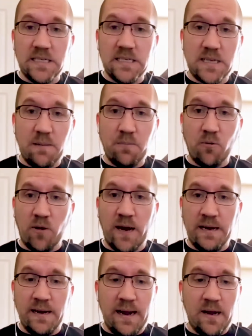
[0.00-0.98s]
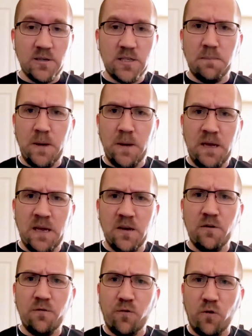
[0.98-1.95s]
step right now to begin
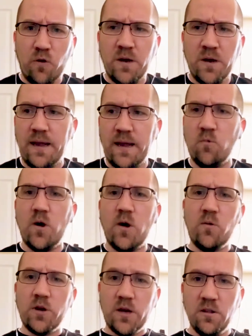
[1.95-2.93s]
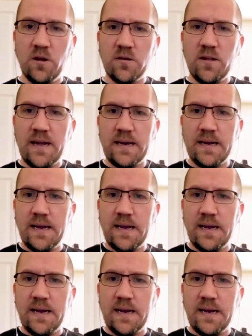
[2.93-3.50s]
to formulate what would it look like